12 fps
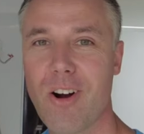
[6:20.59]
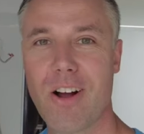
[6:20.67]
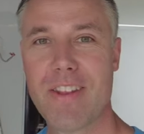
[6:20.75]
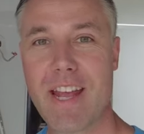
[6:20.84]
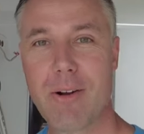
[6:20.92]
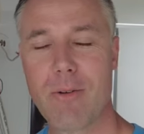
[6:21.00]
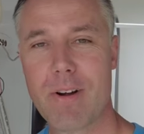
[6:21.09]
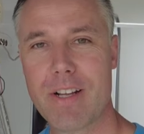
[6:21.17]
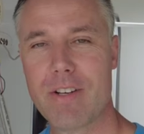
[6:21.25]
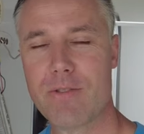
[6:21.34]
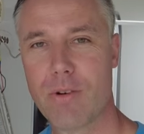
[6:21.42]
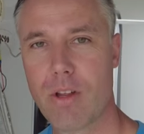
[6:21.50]
All right, now we're
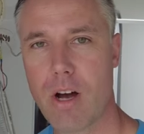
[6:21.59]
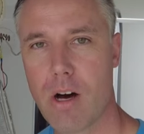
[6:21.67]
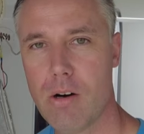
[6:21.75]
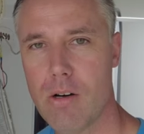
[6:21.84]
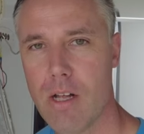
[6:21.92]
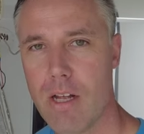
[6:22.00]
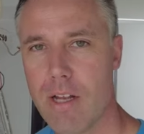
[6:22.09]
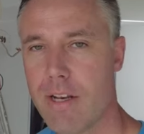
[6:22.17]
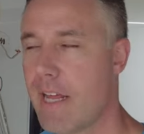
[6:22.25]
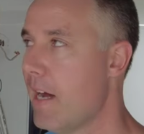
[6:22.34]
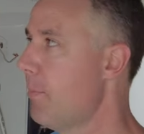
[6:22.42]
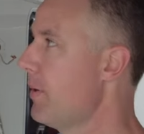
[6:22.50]
ready to drill the hole.
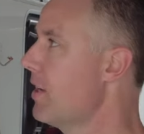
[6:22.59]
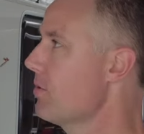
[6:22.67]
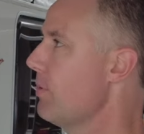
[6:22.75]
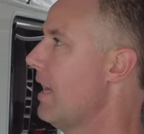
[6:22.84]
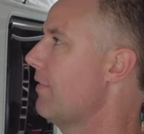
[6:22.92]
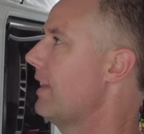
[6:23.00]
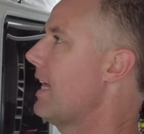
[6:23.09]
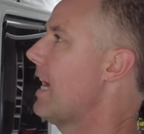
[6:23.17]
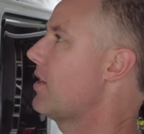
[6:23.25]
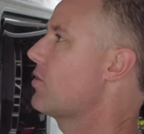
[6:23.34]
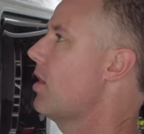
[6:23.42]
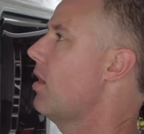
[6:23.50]
Now, because we have a
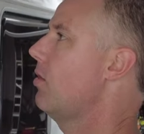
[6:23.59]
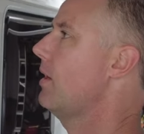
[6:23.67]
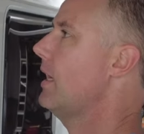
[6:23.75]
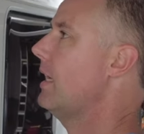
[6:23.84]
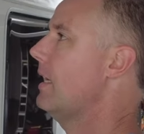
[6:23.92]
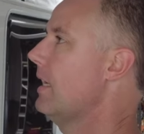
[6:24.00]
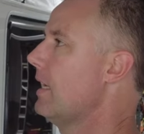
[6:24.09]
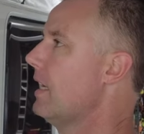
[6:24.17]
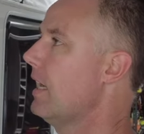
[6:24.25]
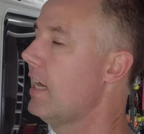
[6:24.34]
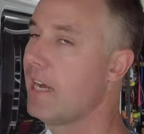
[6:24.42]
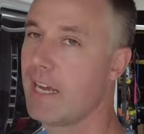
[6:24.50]
large hole here
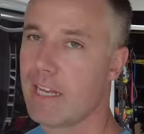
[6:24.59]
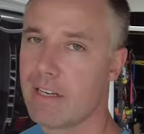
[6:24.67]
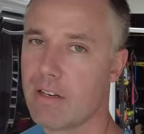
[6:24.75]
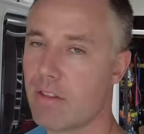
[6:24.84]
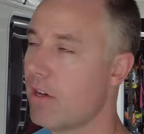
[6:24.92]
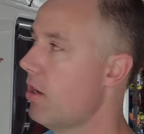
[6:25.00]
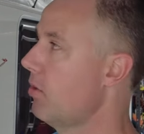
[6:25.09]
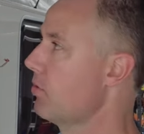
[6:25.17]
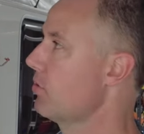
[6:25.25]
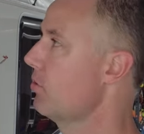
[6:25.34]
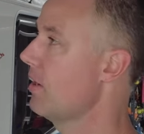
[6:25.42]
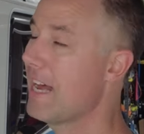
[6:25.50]
and the hole
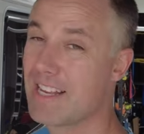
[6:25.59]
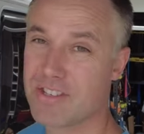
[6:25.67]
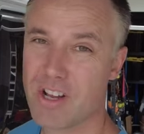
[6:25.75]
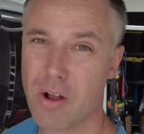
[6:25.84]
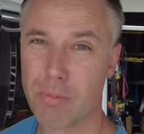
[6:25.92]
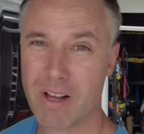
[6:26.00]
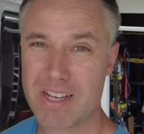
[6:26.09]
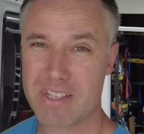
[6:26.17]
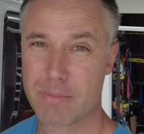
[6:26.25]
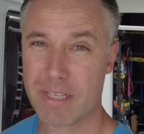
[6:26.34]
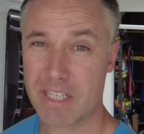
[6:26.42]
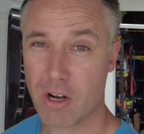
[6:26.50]
saw has no place
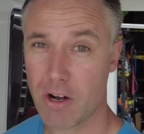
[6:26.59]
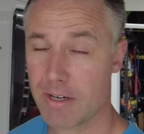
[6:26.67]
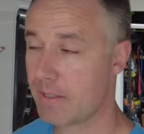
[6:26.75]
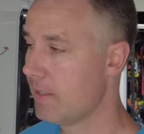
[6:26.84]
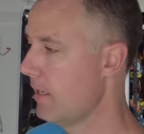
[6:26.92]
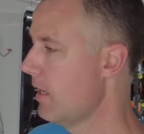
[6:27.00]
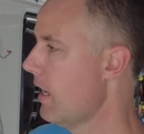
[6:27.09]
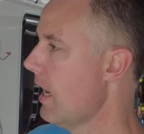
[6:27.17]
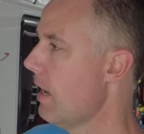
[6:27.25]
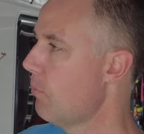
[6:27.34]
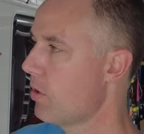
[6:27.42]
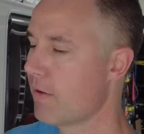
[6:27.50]
to be guided,
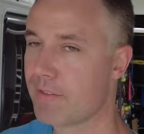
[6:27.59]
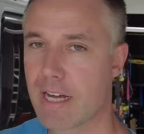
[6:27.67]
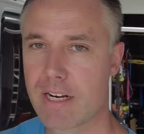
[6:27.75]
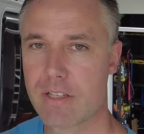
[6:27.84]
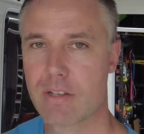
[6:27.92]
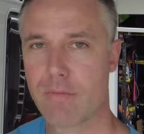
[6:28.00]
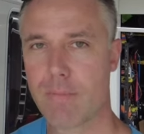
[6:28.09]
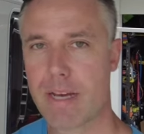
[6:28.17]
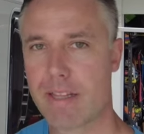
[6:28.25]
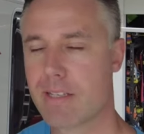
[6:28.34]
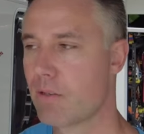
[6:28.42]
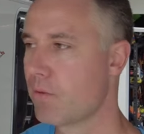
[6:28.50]
what I've done is I've
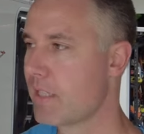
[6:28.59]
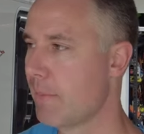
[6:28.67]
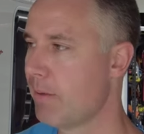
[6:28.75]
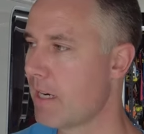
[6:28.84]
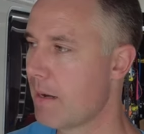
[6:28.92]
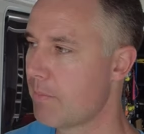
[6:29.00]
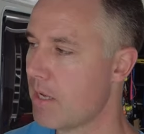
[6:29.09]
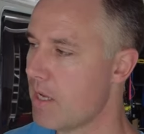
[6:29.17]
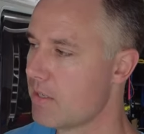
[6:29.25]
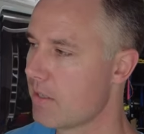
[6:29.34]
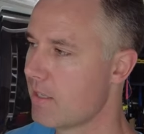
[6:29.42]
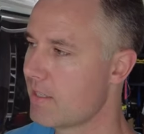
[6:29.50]
made this little template up.
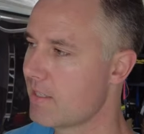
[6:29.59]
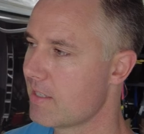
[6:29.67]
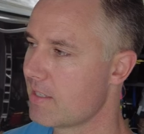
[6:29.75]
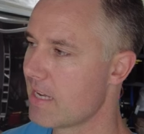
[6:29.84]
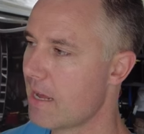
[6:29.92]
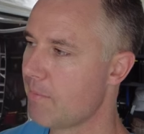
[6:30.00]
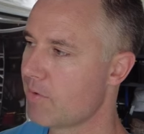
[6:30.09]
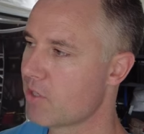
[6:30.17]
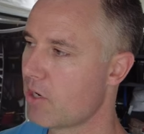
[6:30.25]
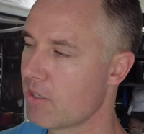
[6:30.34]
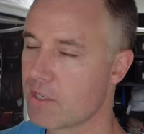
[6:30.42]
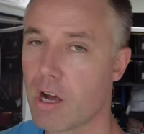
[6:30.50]
So this is the same
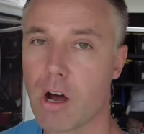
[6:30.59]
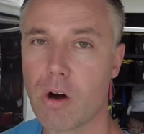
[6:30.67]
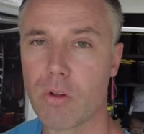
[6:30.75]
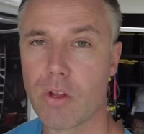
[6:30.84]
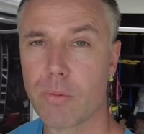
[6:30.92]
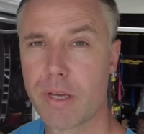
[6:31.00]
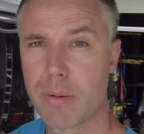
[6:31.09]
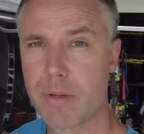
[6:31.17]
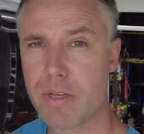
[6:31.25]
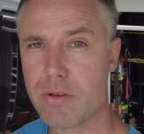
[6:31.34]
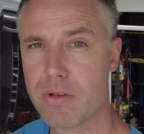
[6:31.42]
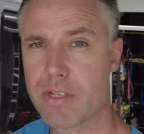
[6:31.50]
size hole that we're going
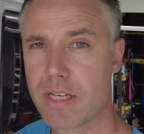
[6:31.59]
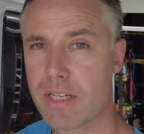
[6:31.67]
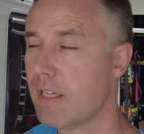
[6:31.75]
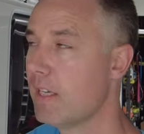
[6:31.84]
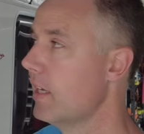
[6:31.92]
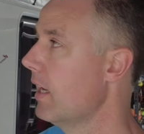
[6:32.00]
to be using